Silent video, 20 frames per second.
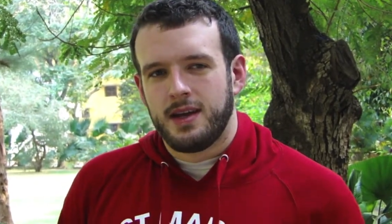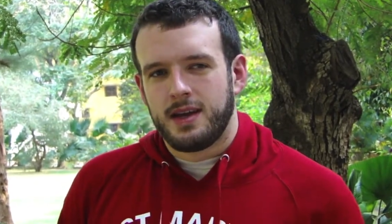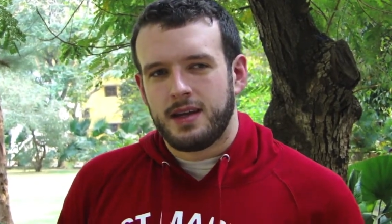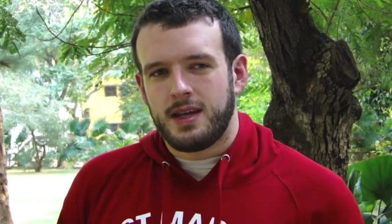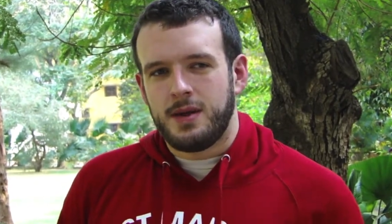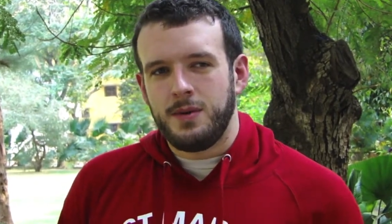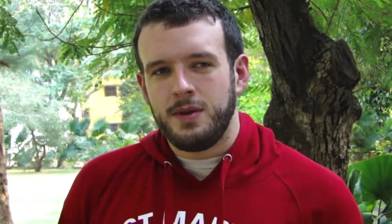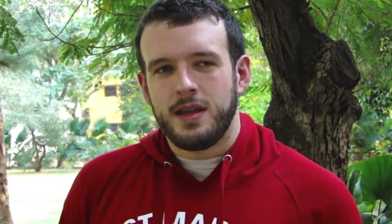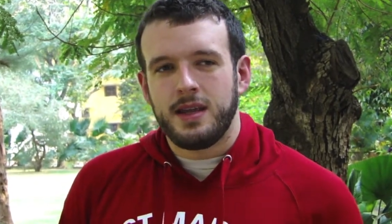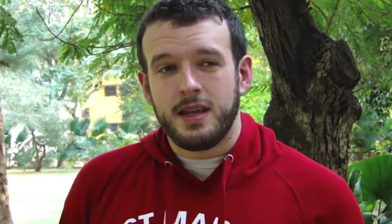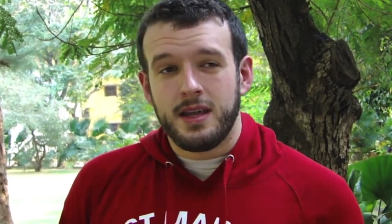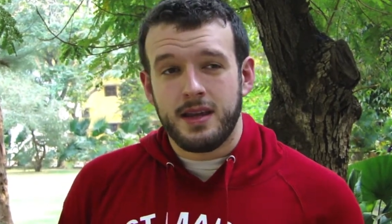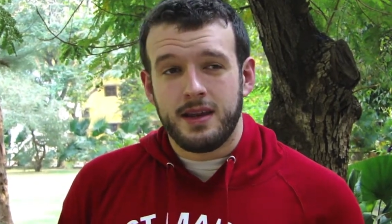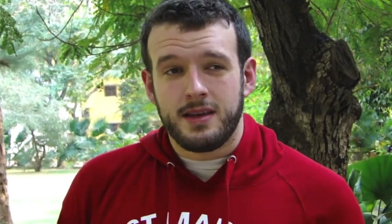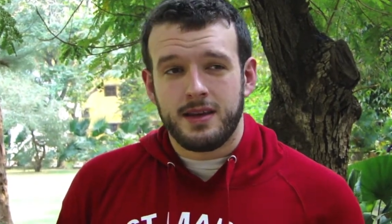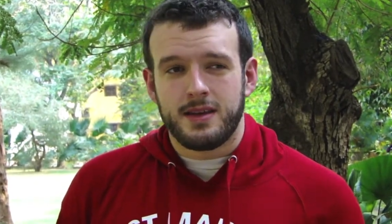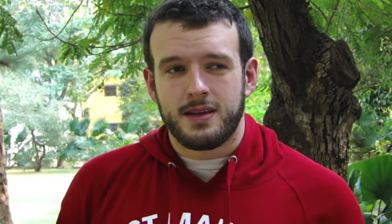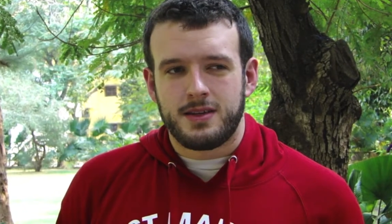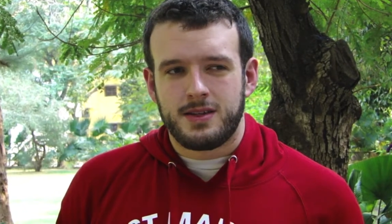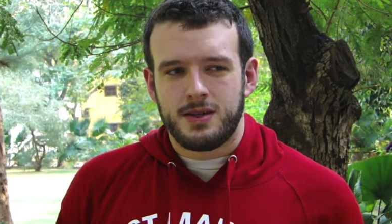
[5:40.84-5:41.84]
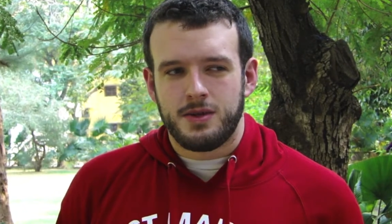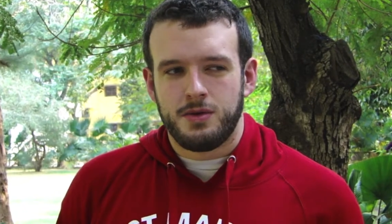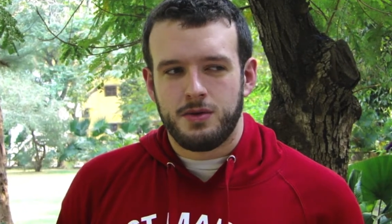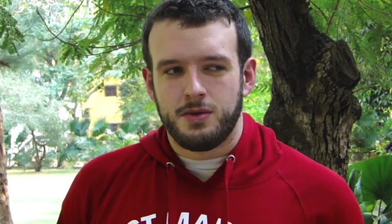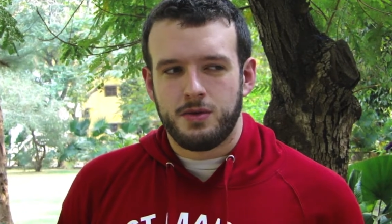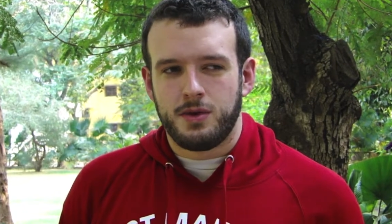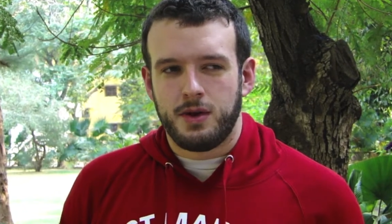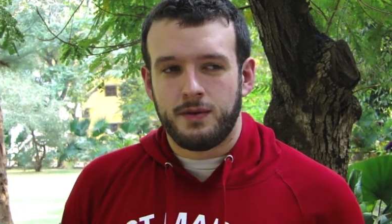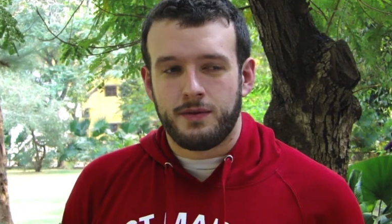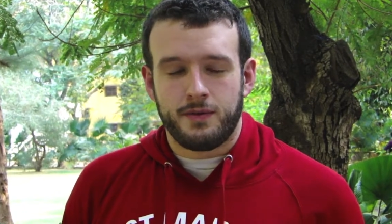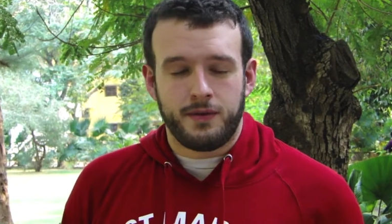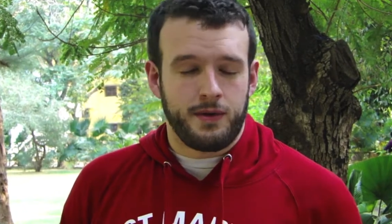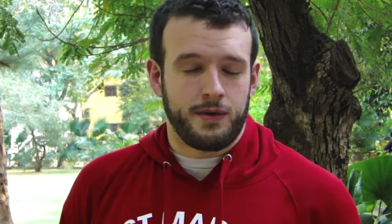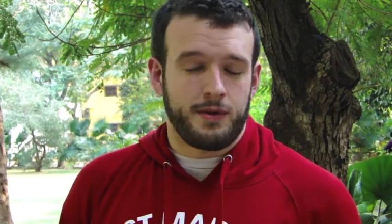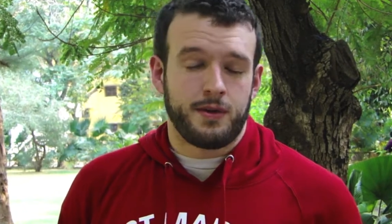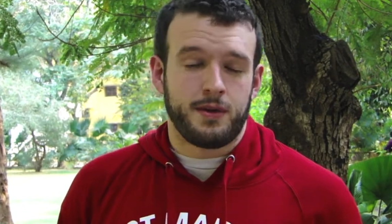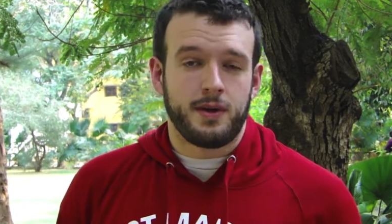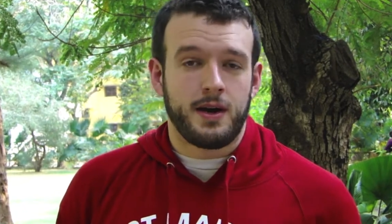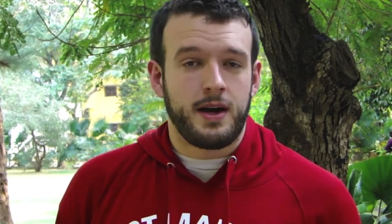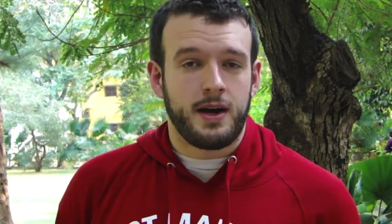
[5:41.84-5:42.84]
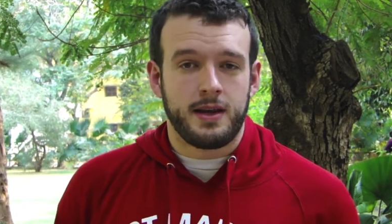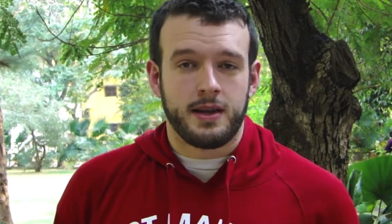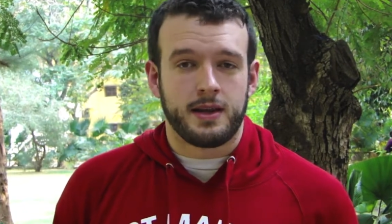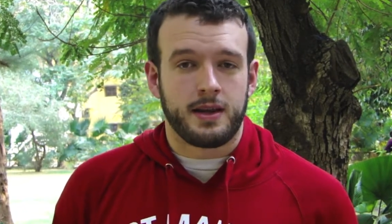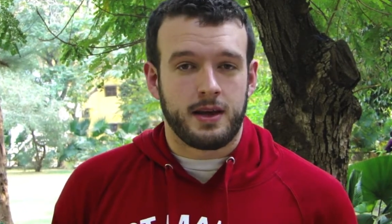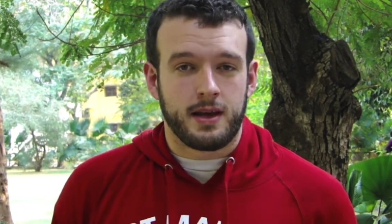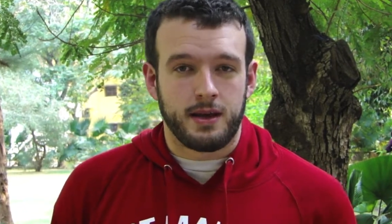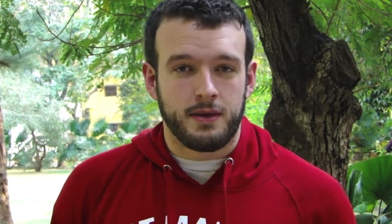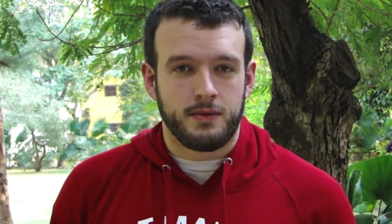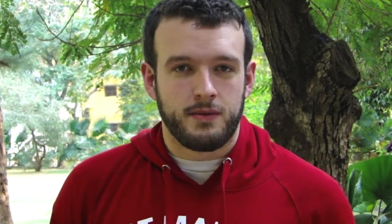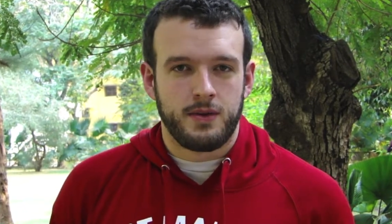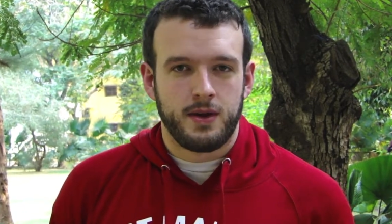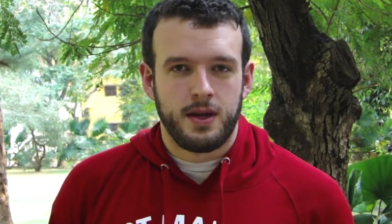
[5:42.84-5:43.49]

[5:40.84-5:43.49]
give what they need to get further on in life,